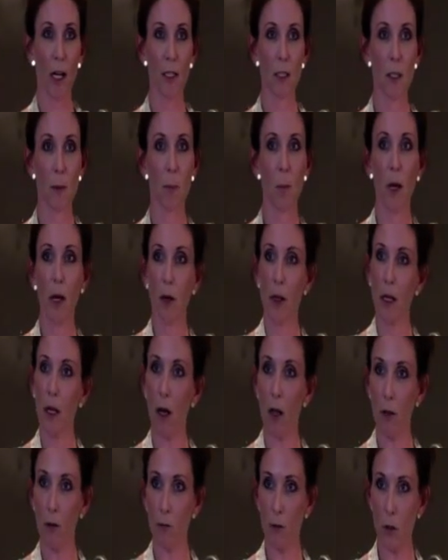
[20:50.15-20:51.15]
marry all of
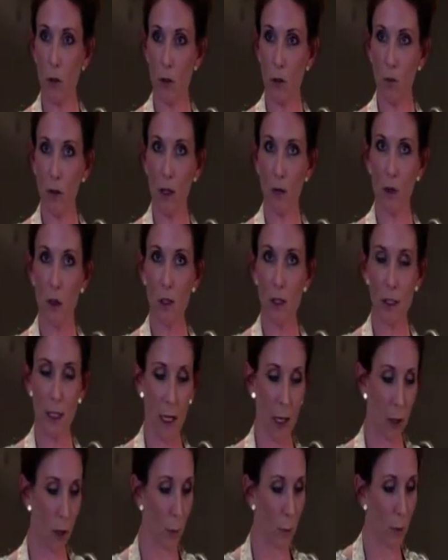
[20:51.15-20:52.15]
those flavors together
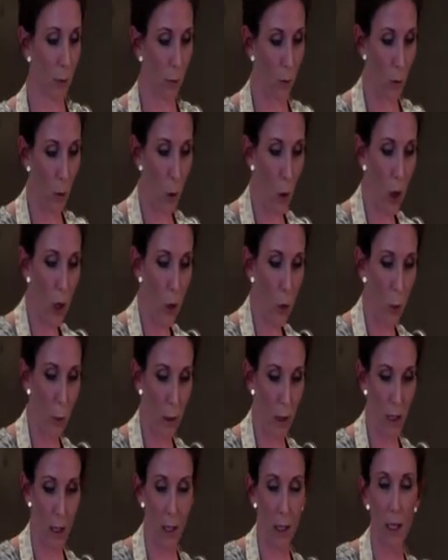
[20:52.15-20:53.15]
before
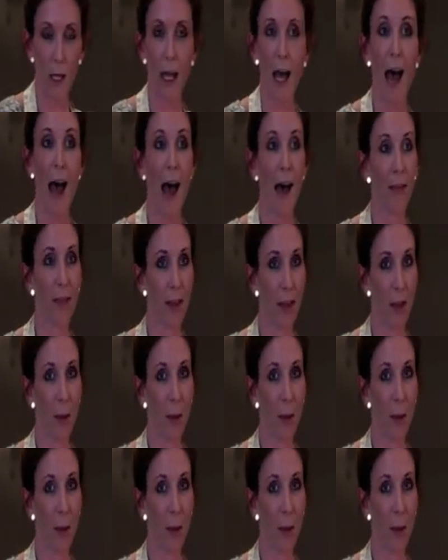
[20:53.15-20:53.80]
we add them